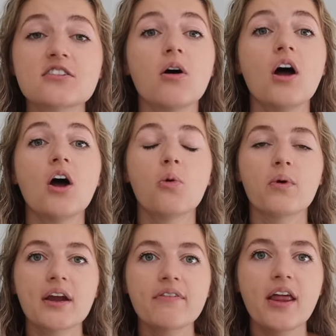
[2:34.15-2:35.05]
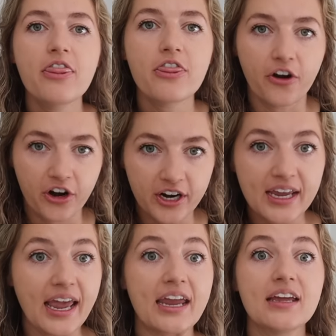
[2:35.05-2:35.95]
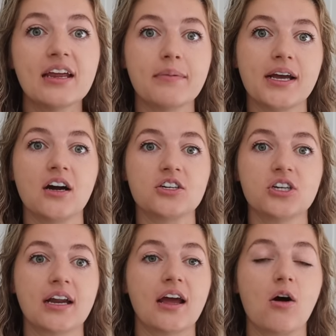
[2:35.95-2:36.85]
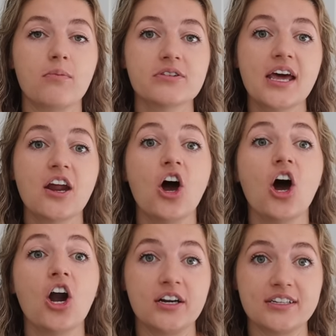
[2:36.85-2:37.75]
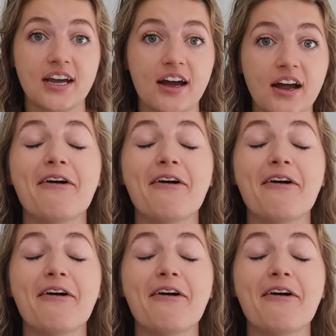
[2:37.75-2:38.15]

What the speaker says: So when I read 38 in my contract, I almost had a heart attack.